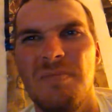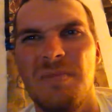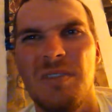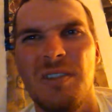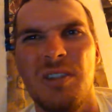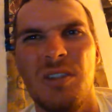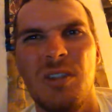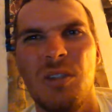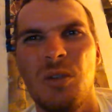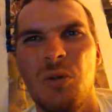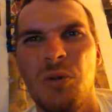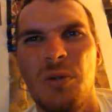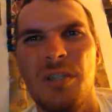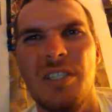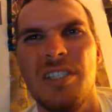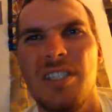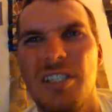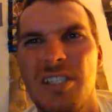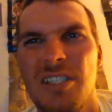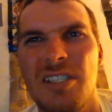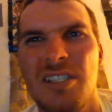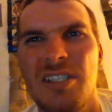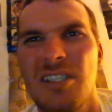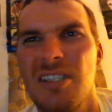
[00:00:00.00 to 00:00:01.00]

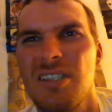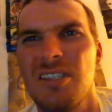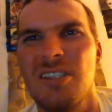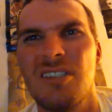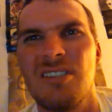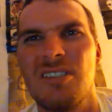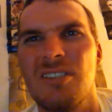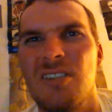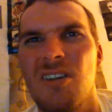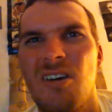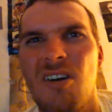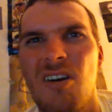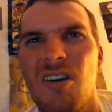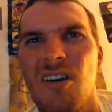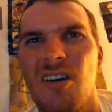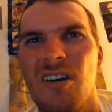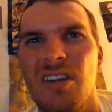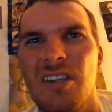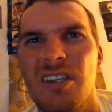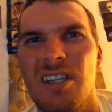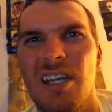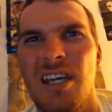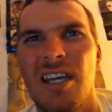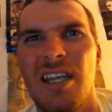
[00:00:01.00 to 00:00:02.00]
noises in the
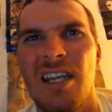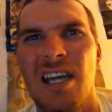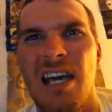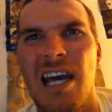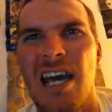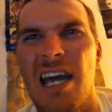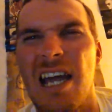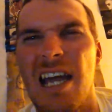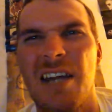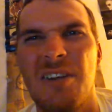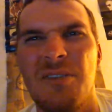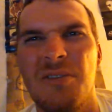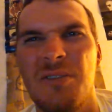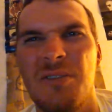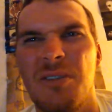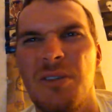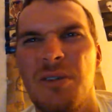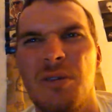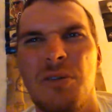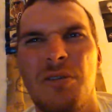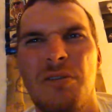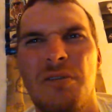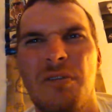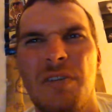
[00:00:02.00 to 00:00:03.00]
song that I don't
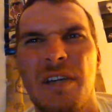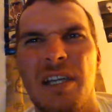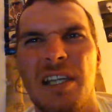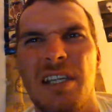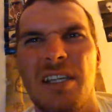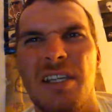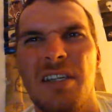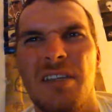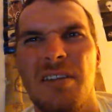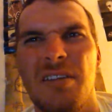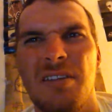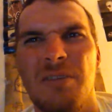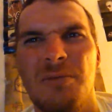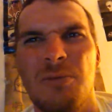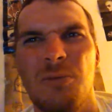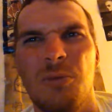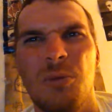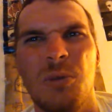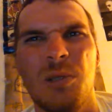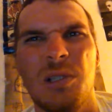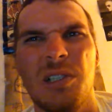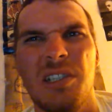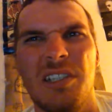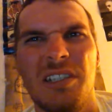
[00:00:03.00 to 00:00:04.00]
know if I can
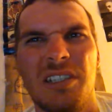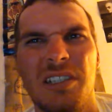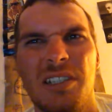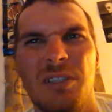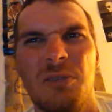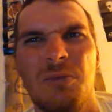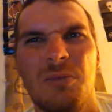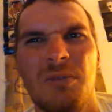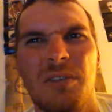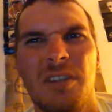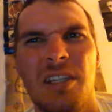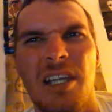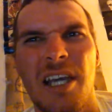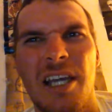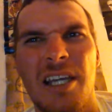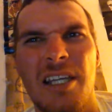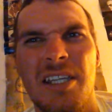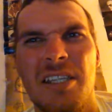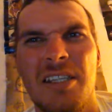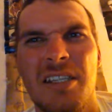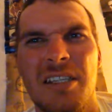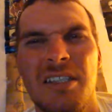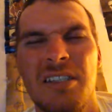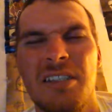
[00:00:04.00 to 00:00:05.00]
really
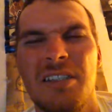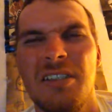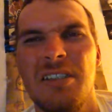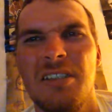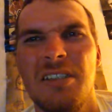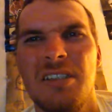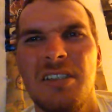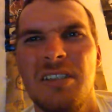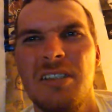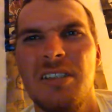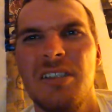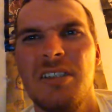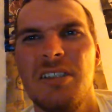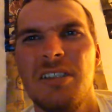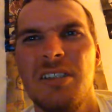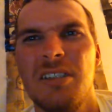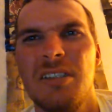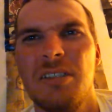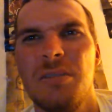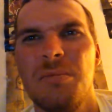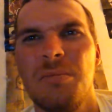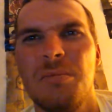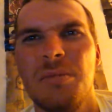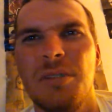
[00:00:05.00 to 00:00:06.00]
like.
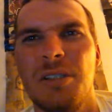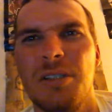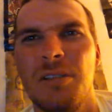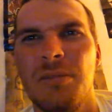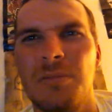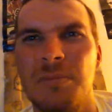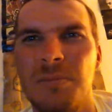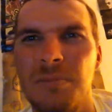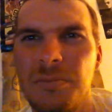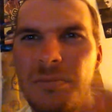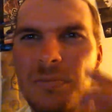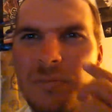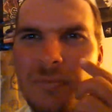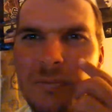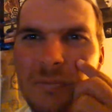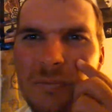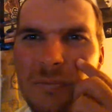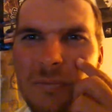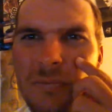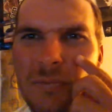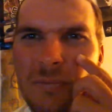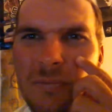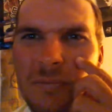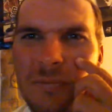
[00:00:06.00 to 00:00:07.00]
But
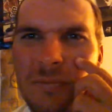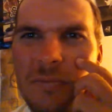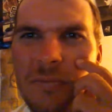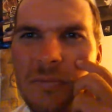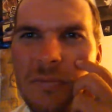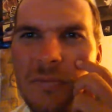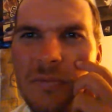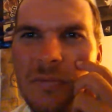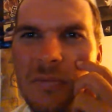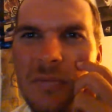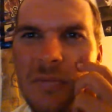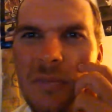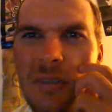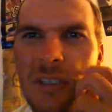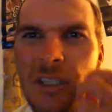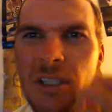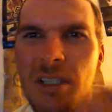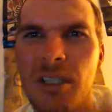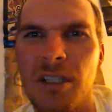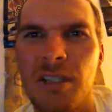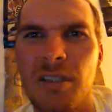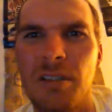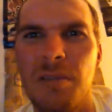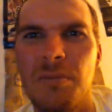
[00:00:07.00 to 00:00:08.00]

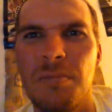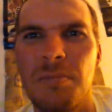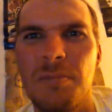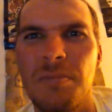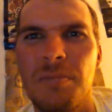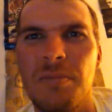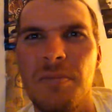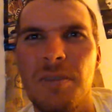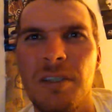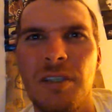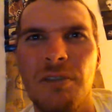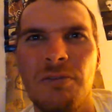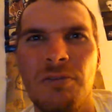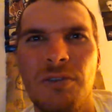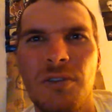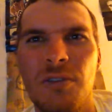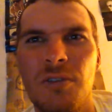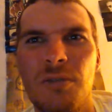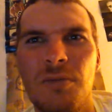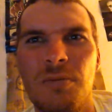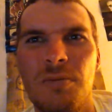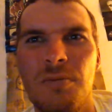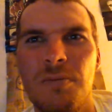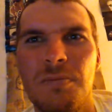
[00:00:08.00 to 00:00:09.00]
if
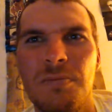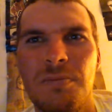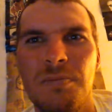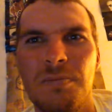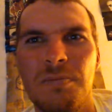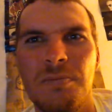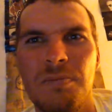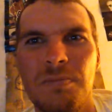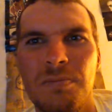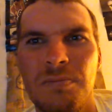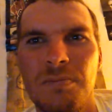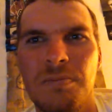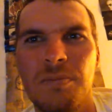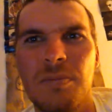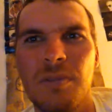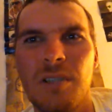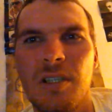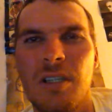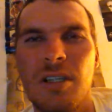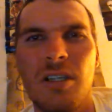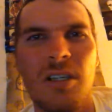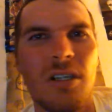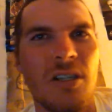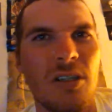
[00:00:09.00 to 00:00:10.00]
you
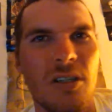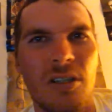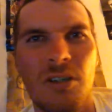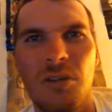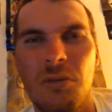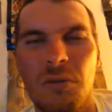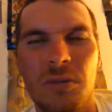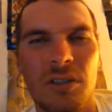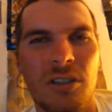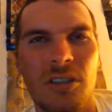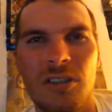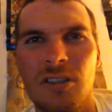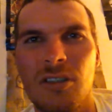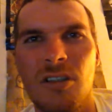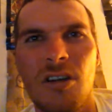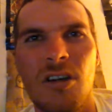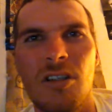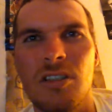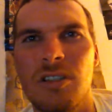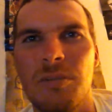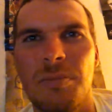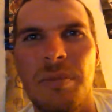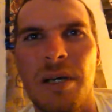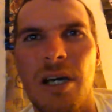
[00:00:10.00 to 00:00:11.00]
know what the
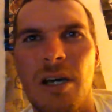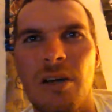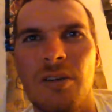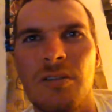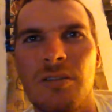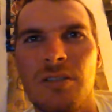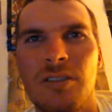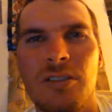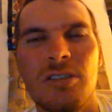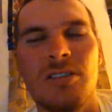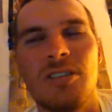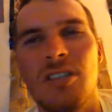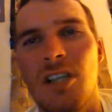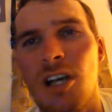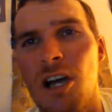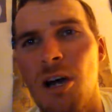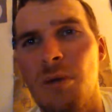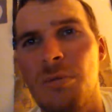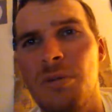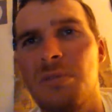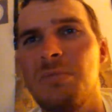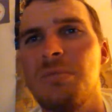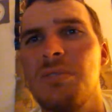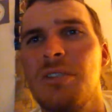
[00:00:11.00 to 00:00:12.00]
song's about, just
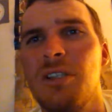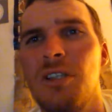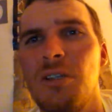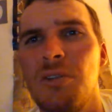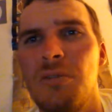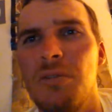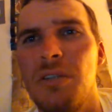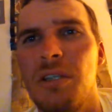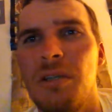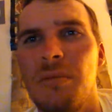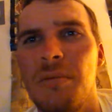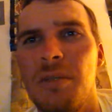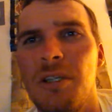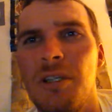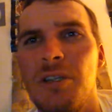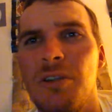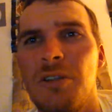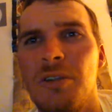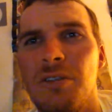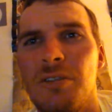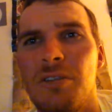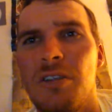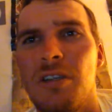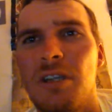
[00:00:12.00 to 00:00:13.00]
comment below and let me know
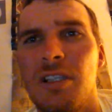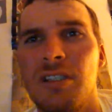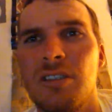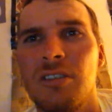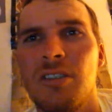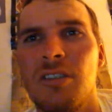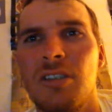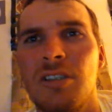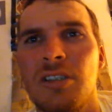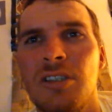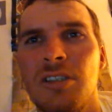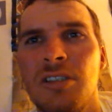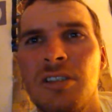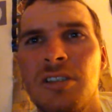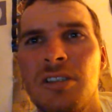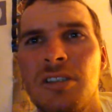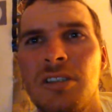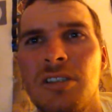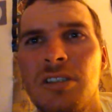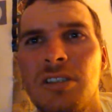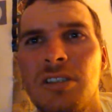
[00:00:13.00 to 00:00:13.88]
your thoughts on it.